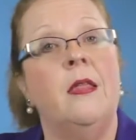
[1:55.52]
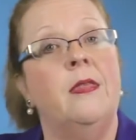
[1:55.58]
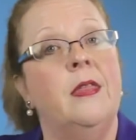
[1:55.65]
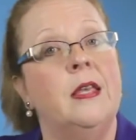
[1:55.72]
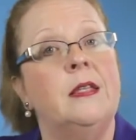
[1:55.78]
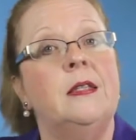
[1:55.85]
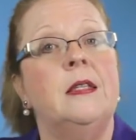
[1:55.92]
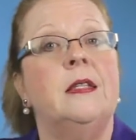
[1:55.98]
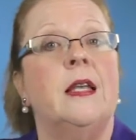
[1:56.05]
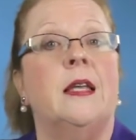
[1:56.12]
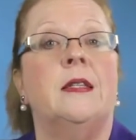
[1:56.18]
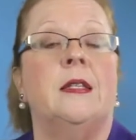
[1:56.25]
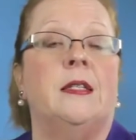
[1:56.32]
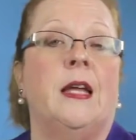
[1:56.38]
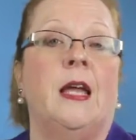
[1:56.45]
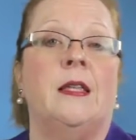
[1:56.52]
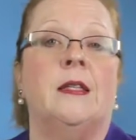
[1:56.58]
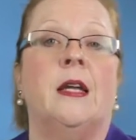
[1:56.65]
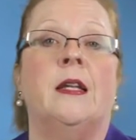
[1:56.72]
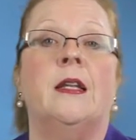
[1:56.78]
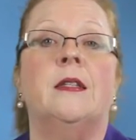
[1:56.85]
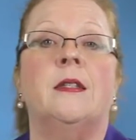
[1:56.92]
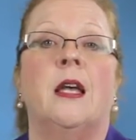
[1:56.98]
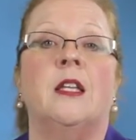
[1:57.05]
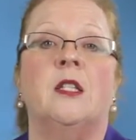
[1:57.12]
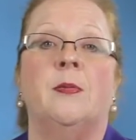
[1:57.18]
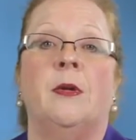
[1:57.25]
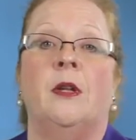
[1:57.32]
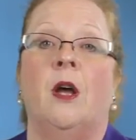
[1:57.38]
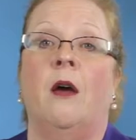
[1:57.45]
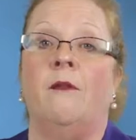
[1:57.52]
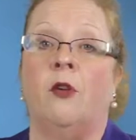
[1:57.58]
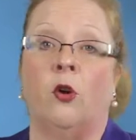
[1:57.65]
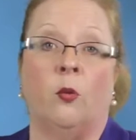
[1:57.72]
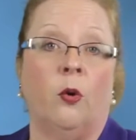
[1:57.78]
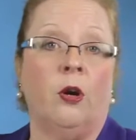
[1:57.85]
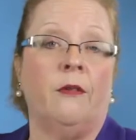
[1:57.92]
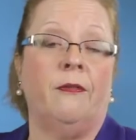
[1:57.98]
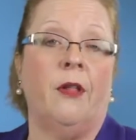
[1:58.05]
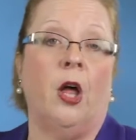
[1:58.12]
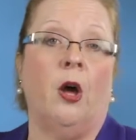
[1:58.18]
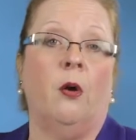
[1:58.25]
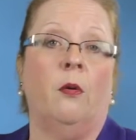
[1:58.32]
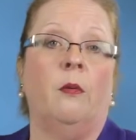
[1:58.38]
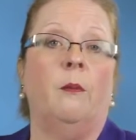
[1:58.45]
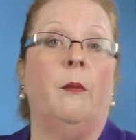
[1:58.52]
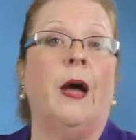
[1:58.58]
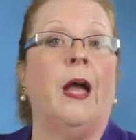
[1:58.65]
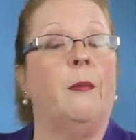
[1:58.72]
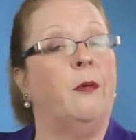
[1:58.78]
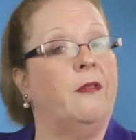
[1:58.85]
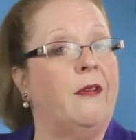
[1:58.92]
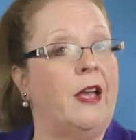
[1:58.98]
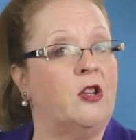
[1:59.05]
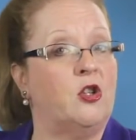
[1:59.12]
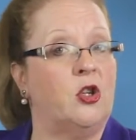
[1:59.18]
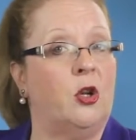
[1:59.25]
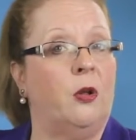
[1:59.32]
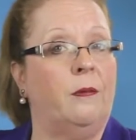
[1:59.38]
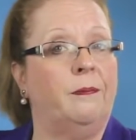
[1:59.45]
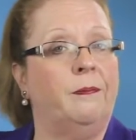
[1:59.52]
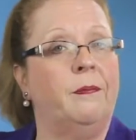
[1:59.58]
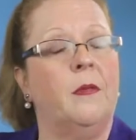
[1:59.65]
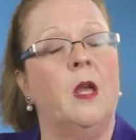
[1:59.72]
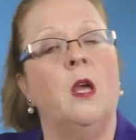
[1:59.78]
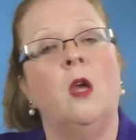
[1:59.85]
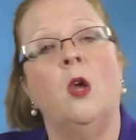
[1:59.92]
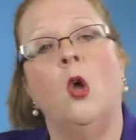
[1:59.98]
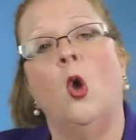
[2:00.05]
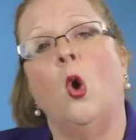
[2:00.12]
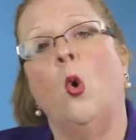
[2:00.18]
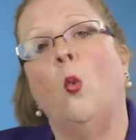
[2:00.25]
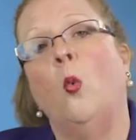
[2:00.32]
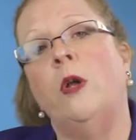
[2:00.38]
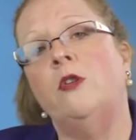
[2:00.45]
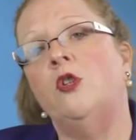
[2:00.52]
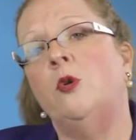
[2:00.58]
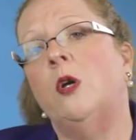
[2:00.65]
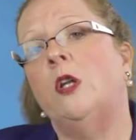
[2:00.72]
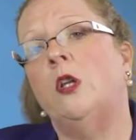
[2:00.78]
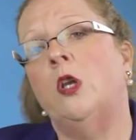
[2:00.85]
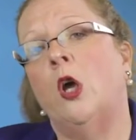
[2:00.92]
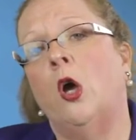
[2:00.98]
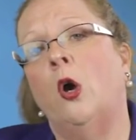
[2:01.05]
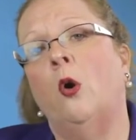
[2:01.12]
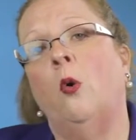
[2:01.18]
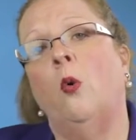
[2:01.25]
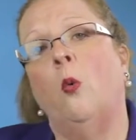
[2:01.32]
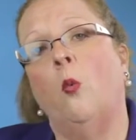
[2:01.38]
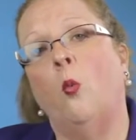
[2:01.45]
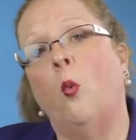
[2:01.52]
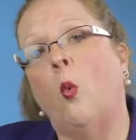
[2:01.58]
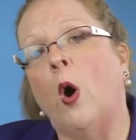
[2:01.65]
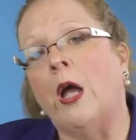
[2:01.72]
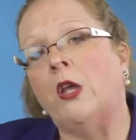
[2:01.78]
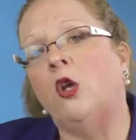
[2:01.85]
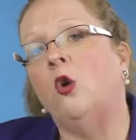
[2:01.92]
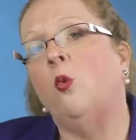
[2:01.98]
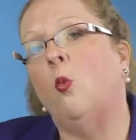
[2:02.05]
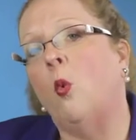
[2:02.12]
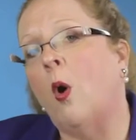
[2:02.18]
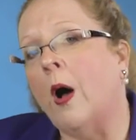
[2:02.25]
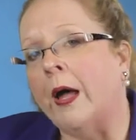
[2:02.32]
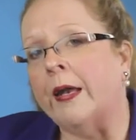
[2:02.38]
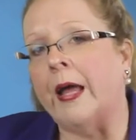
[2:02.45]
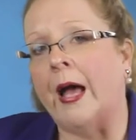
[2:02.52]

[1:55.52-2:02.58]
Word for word: This necessitates an assessment of your workflow by a professional. Once you can know what you want